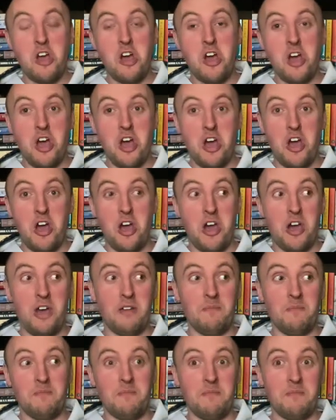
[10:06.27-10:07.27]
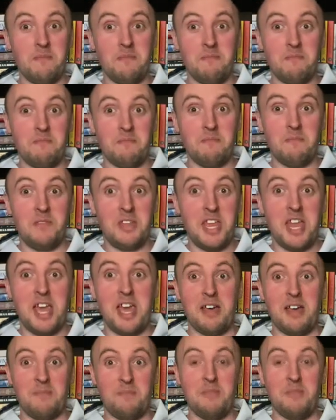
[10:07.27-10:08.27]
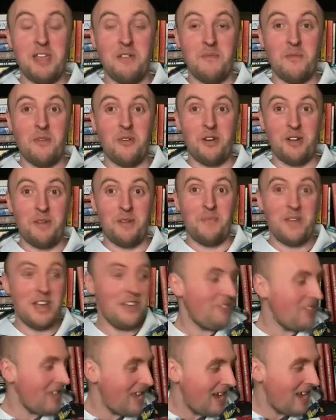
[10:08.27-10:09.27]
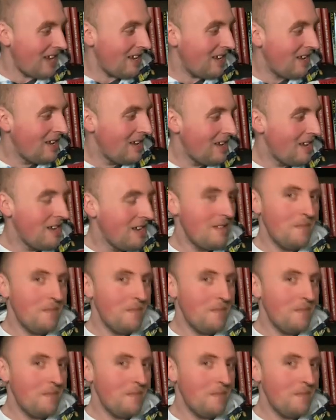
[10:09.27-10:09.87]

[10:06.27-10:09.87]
yeah, be warned about that.